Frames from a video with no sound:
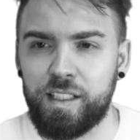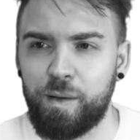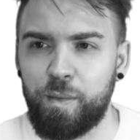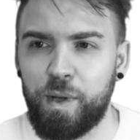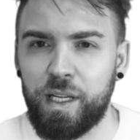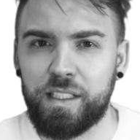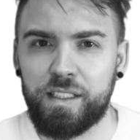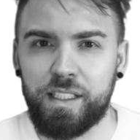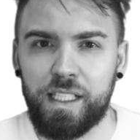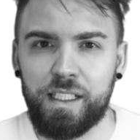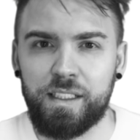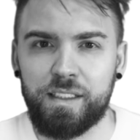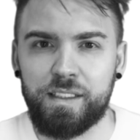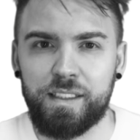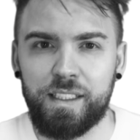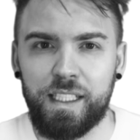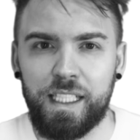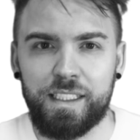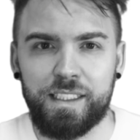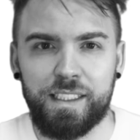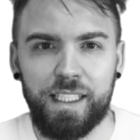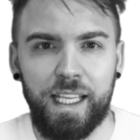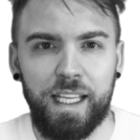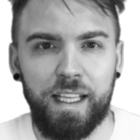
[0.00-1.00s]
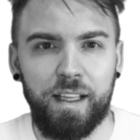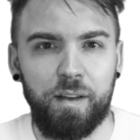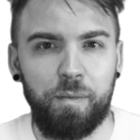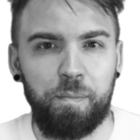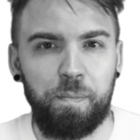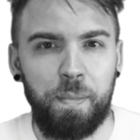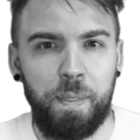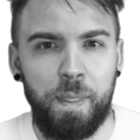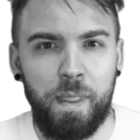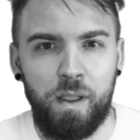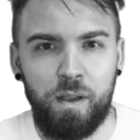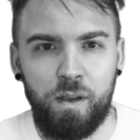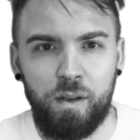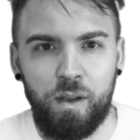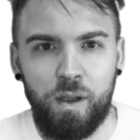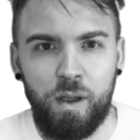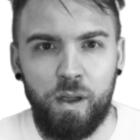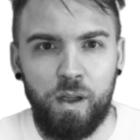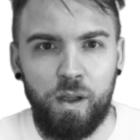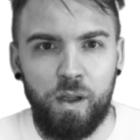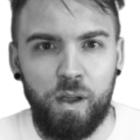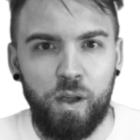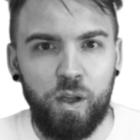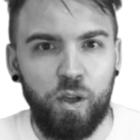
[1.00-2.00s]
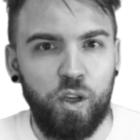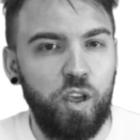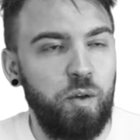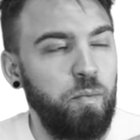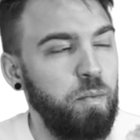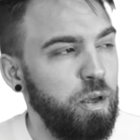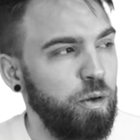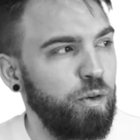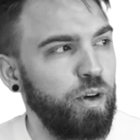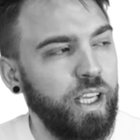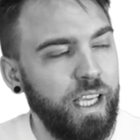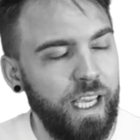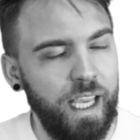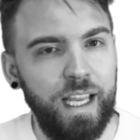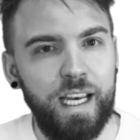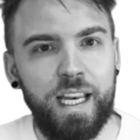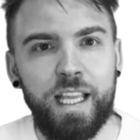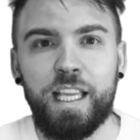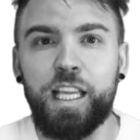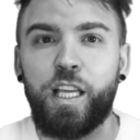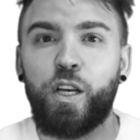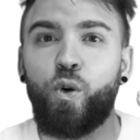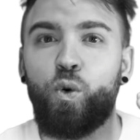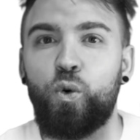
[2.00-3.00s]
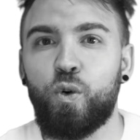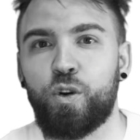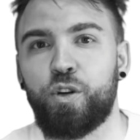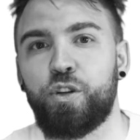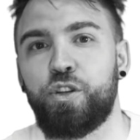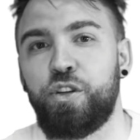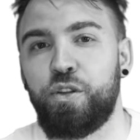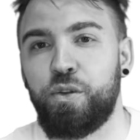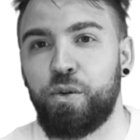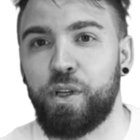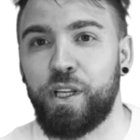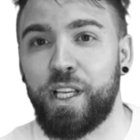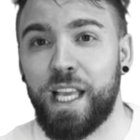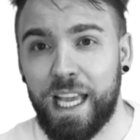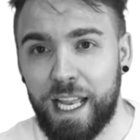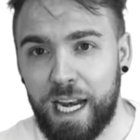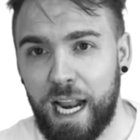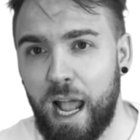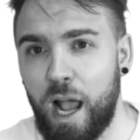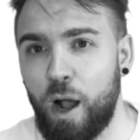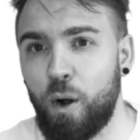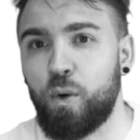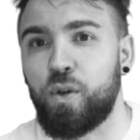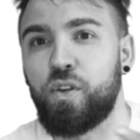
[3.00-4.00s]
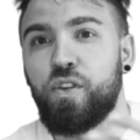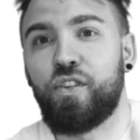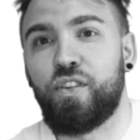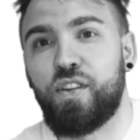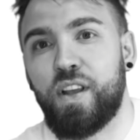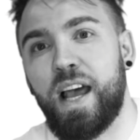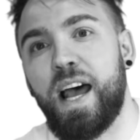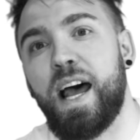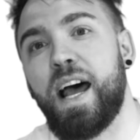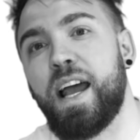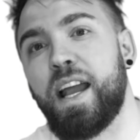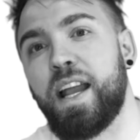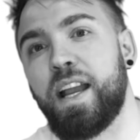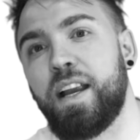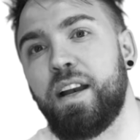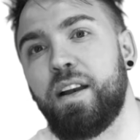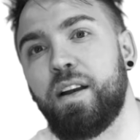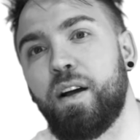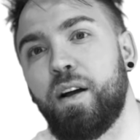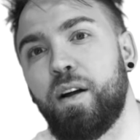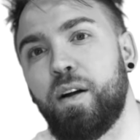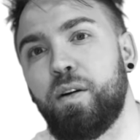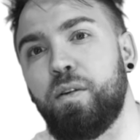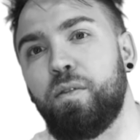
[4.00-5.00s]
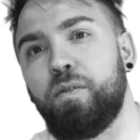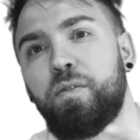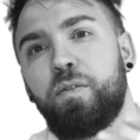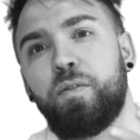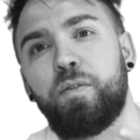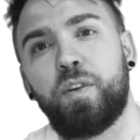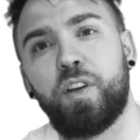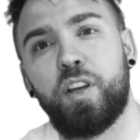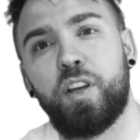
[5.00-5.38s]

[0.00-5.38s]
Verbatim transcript: that make sense? It's like communicating in order to get outside of